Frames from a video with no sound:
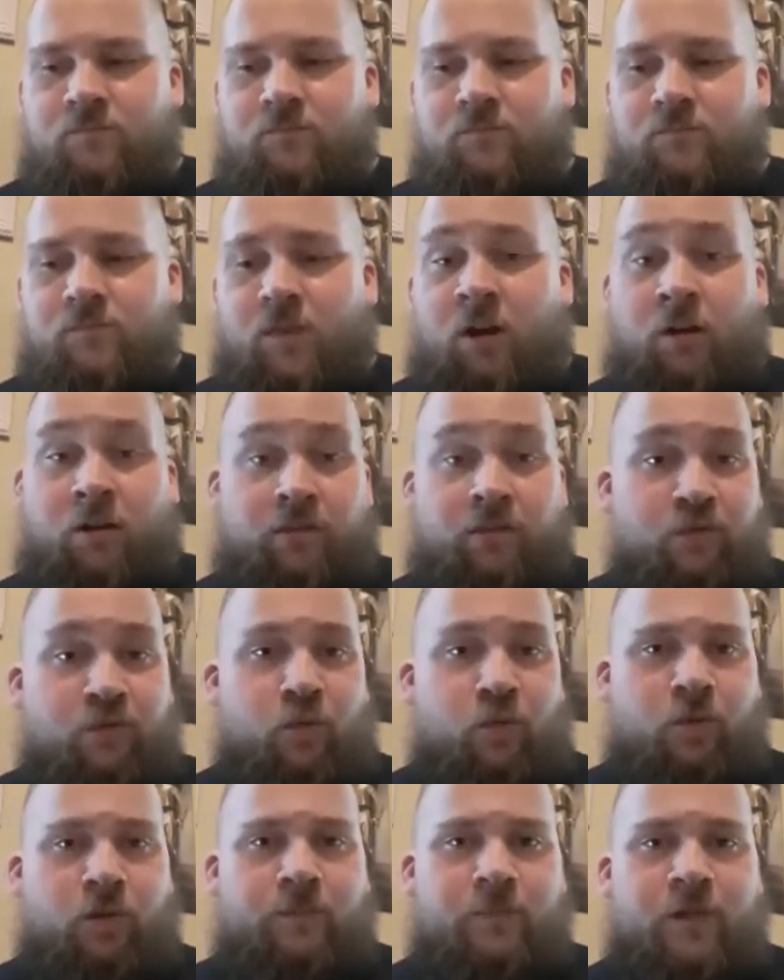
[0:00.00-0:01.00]
are
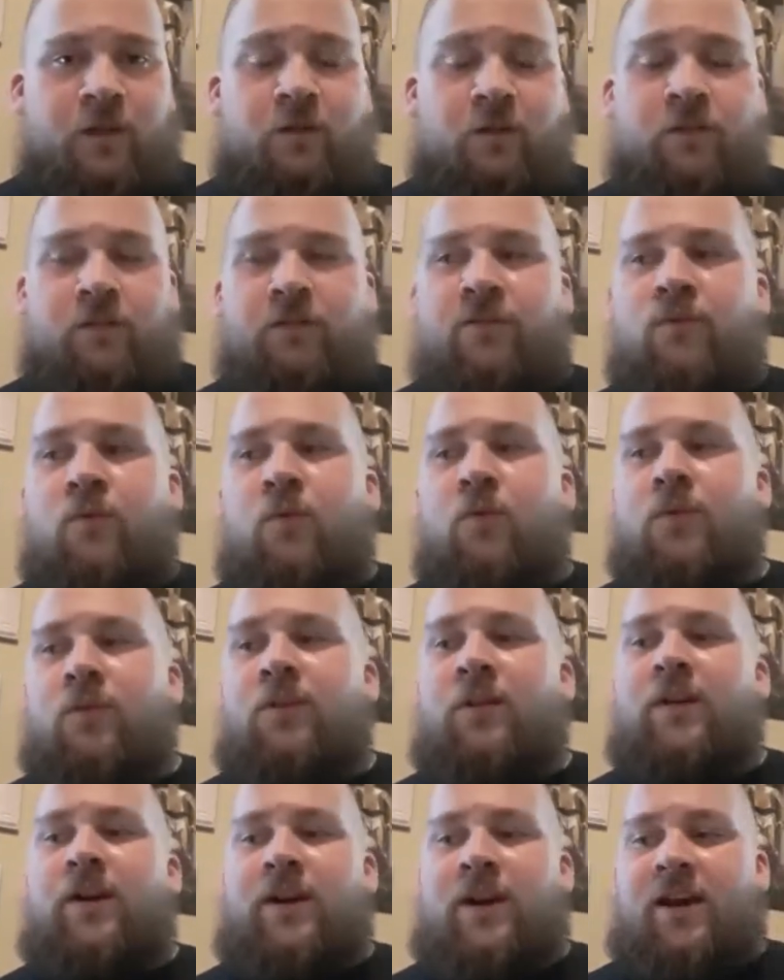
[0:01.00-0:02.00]
for. They're for
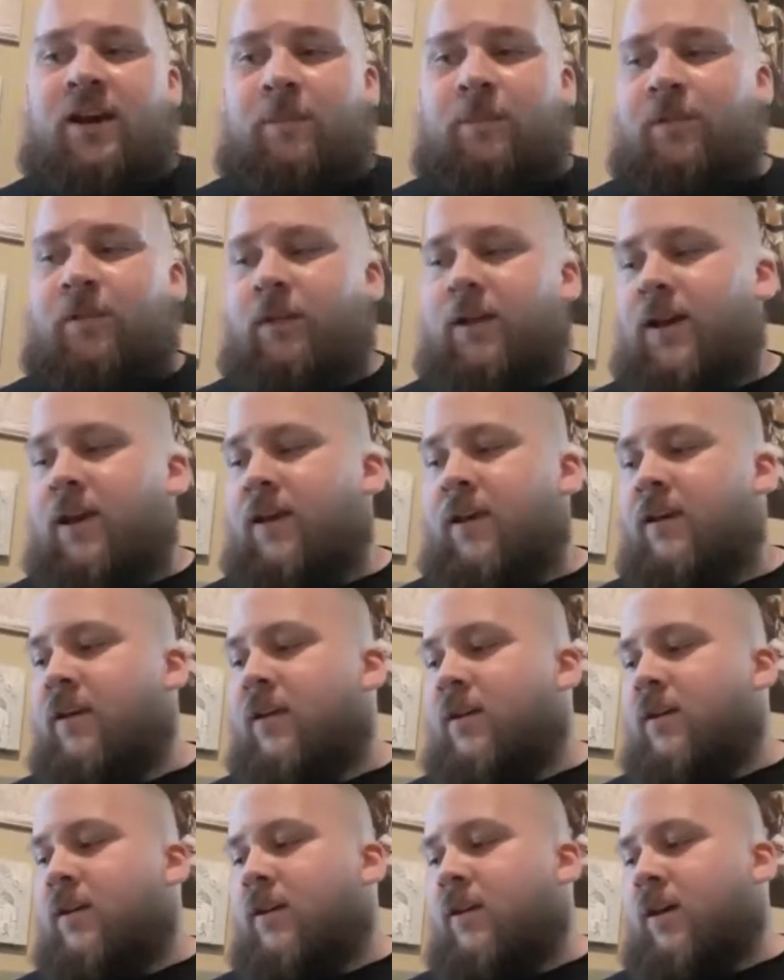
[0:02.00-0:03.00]
learning how to play.
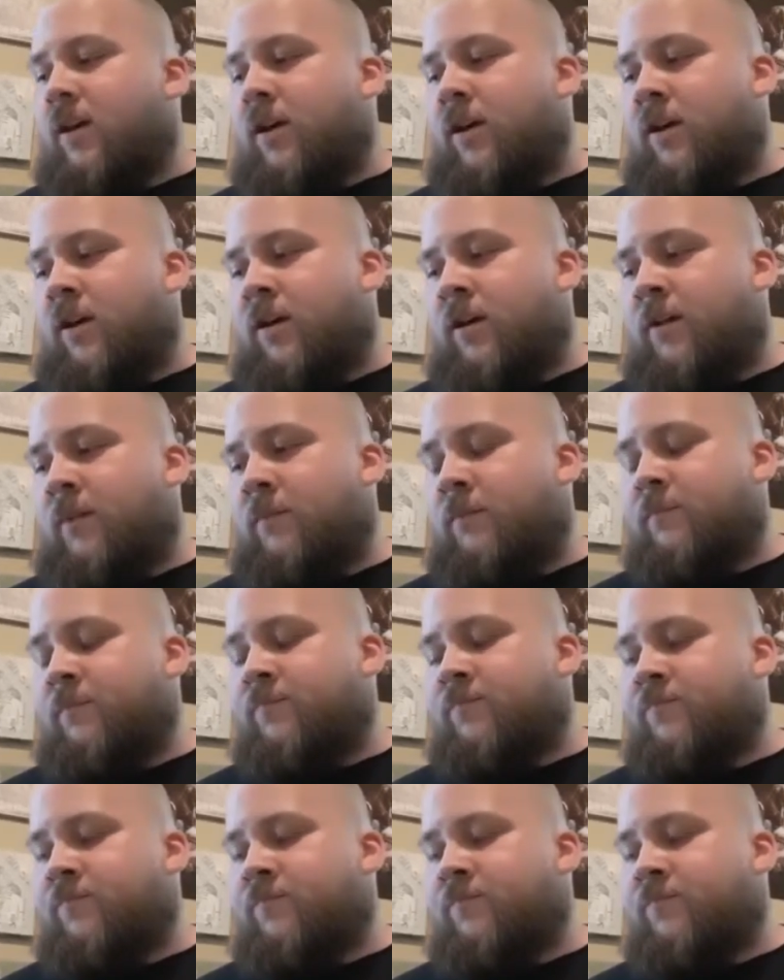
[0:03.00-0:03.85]
Um,